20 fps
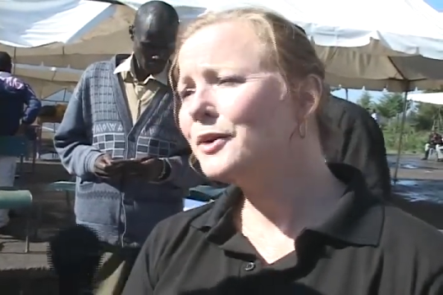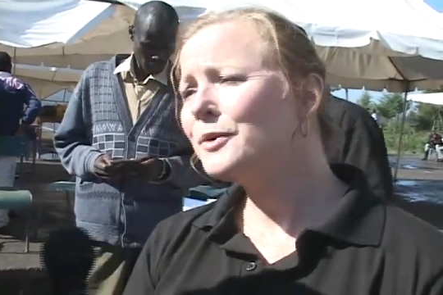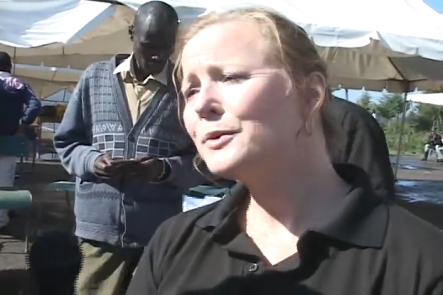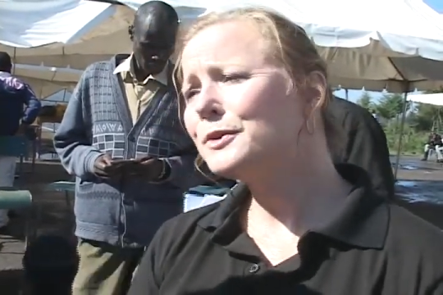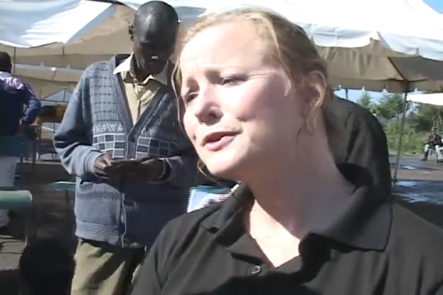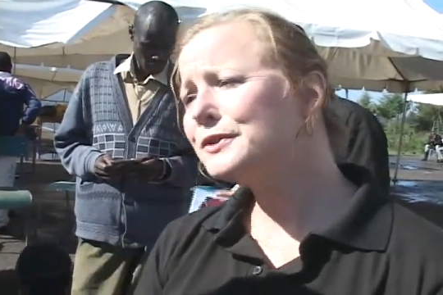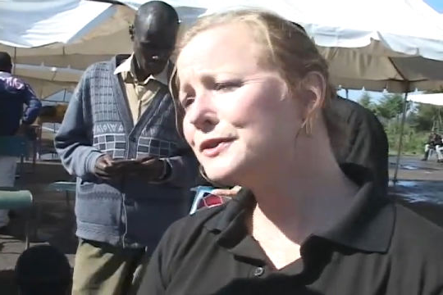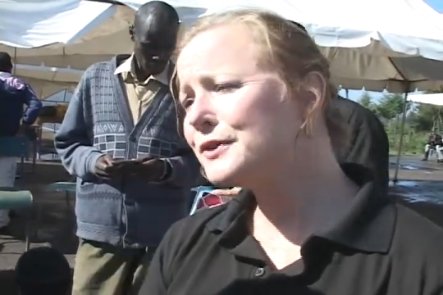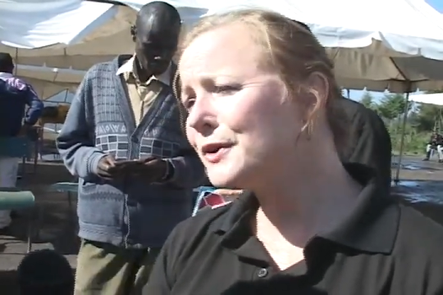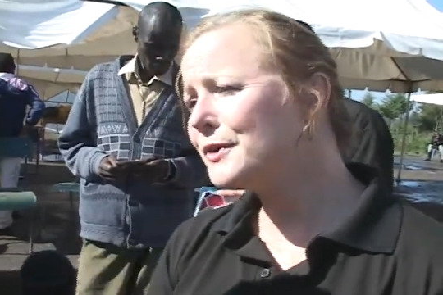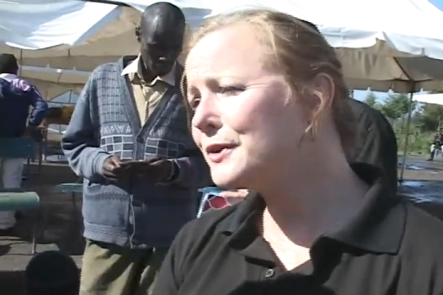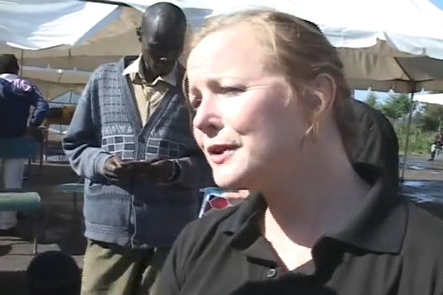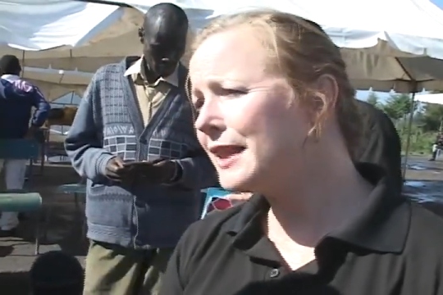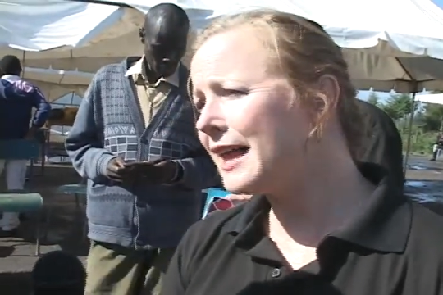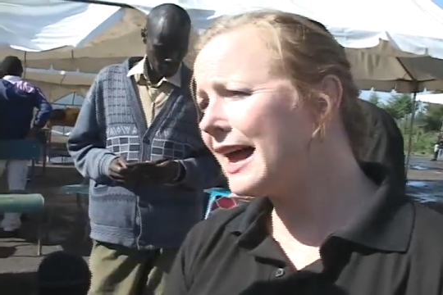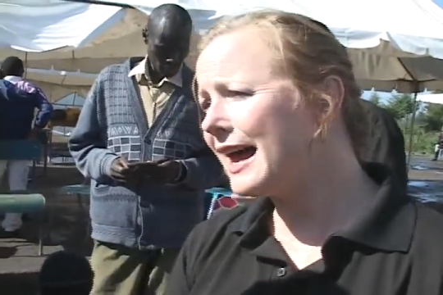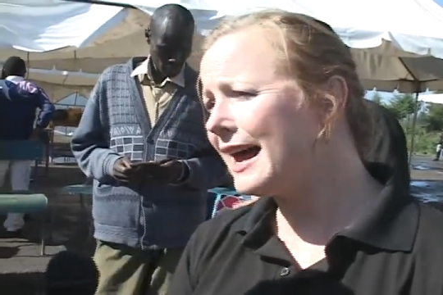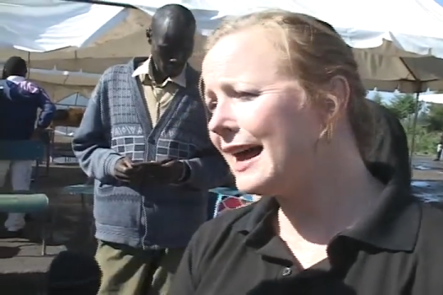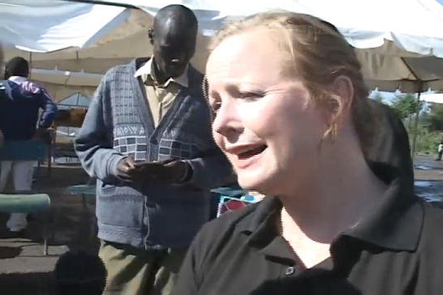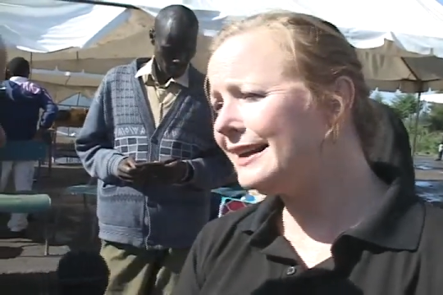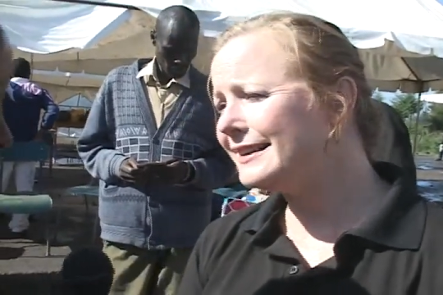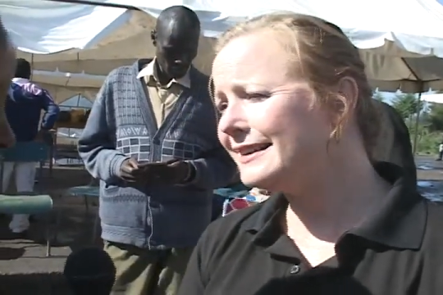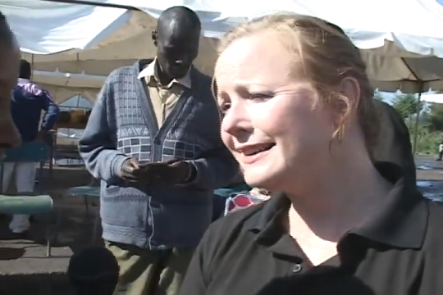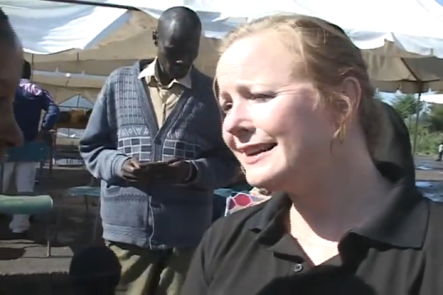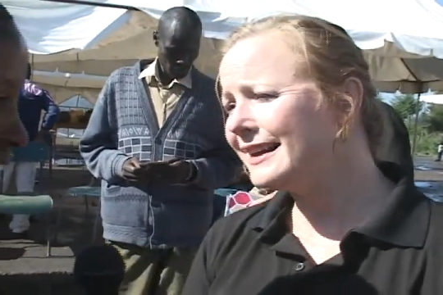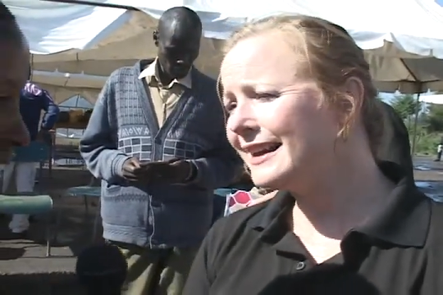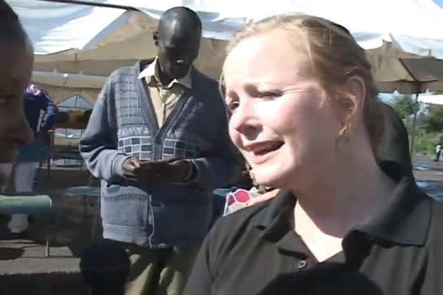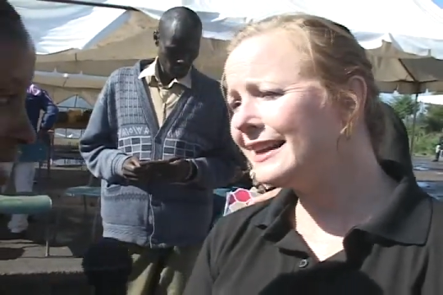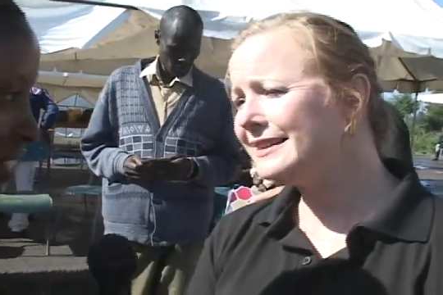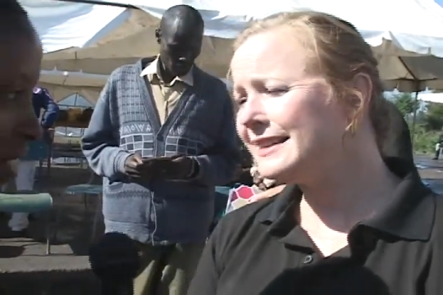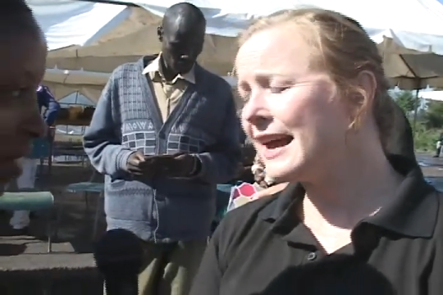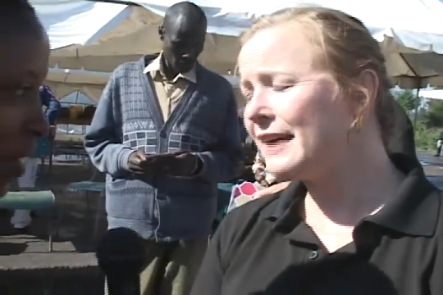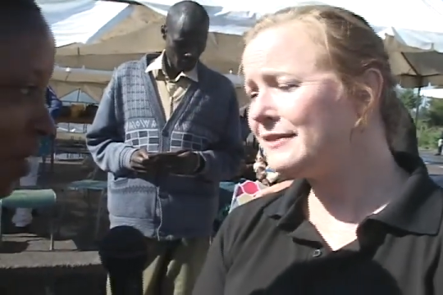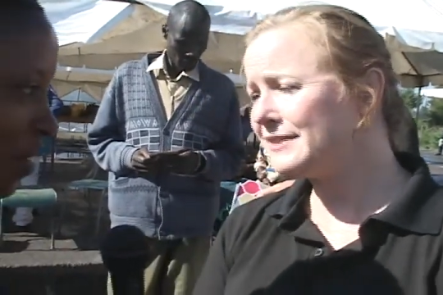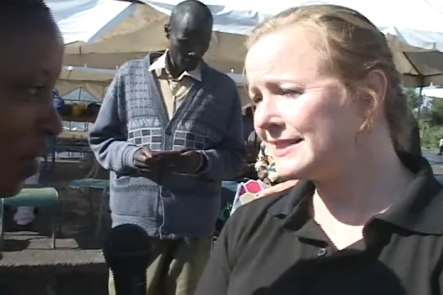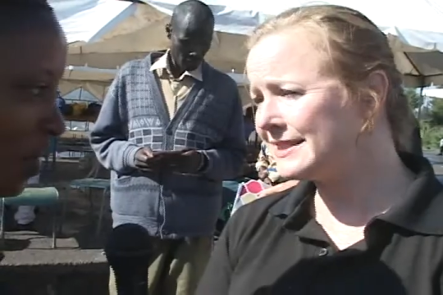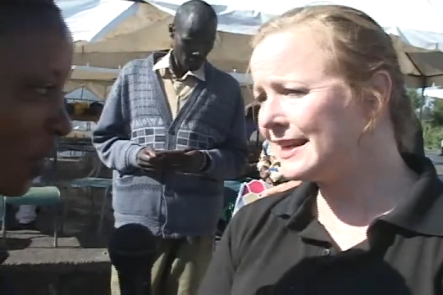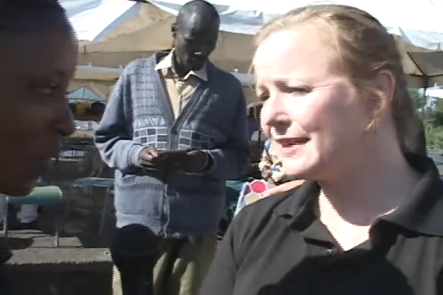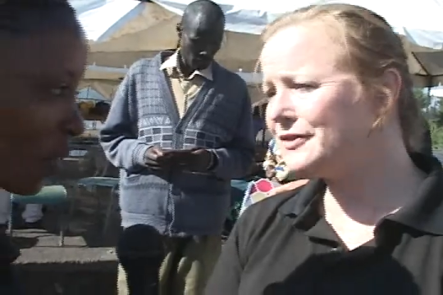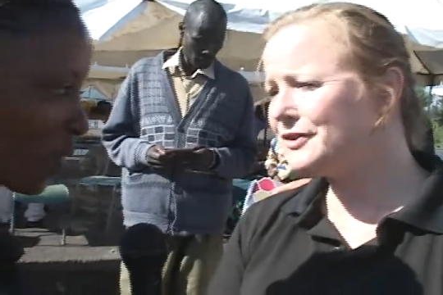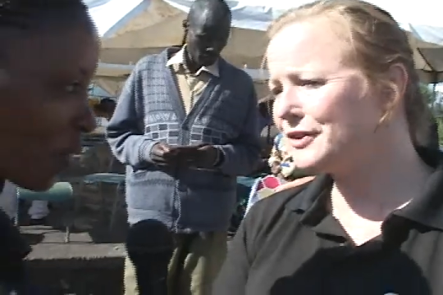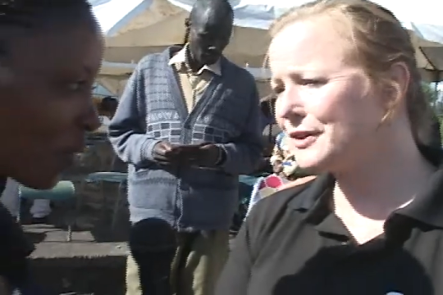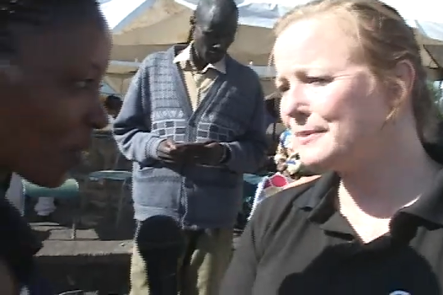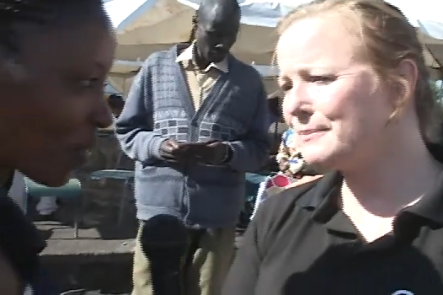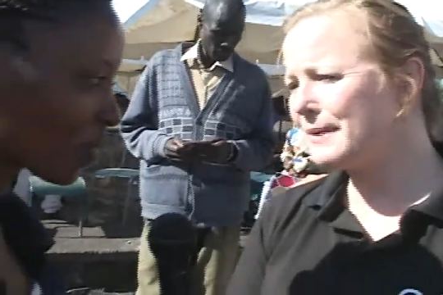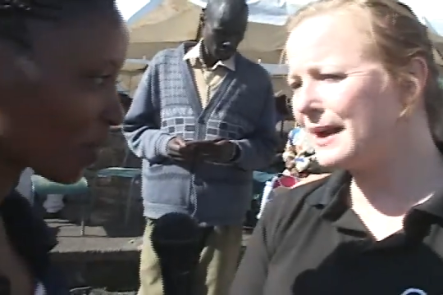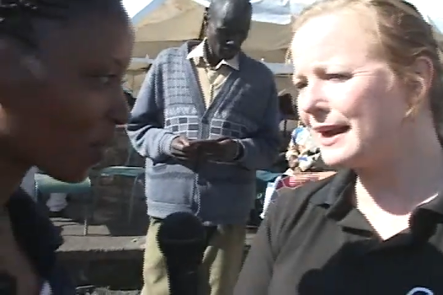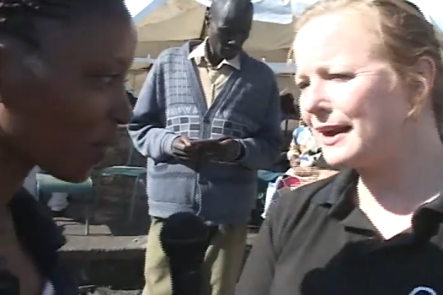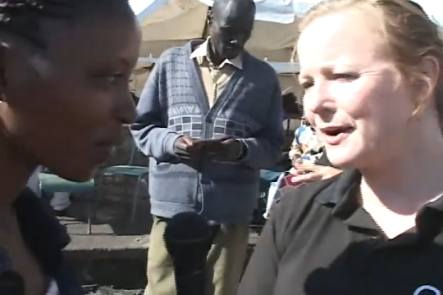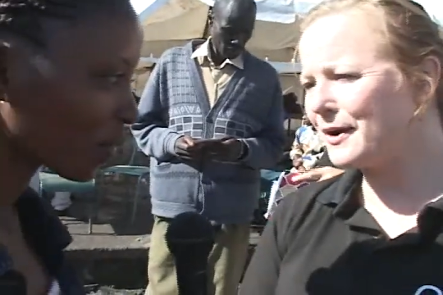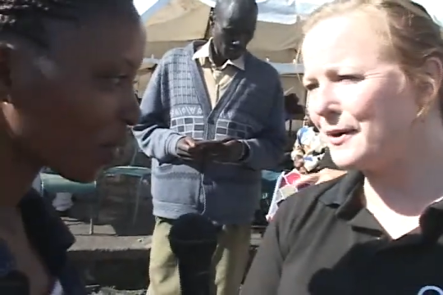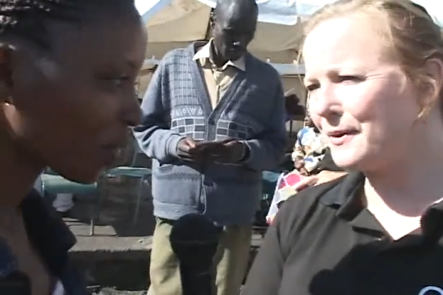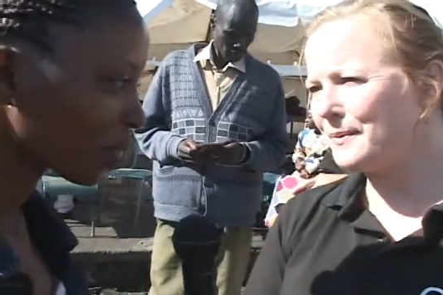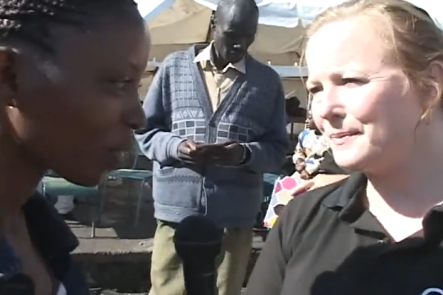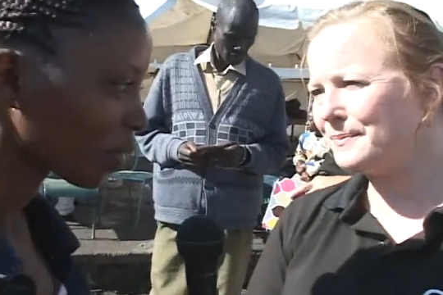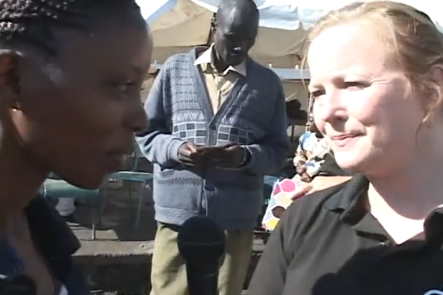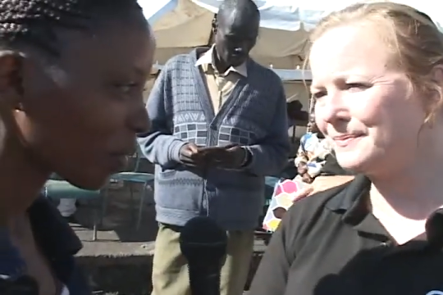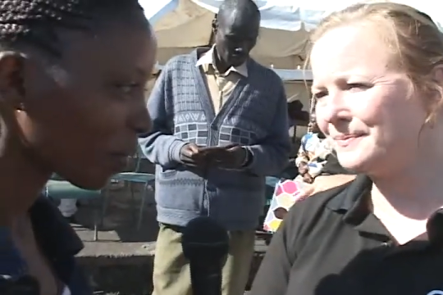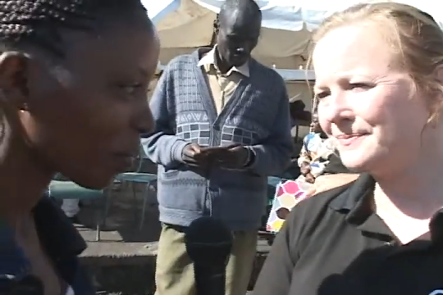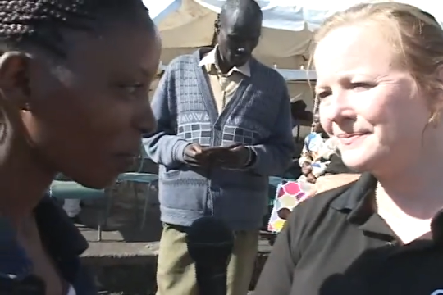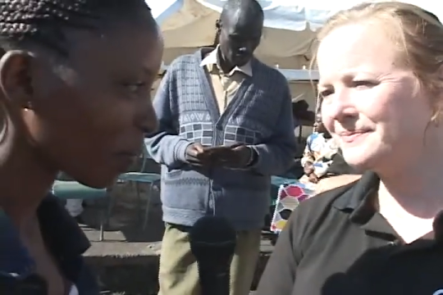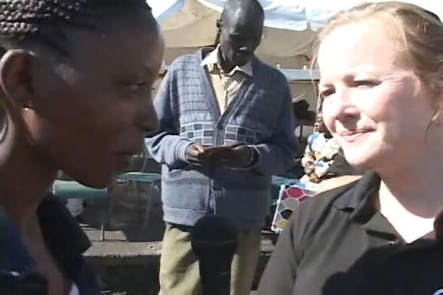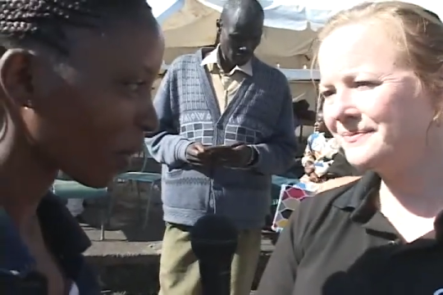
We're so glad and have a safe trip back home.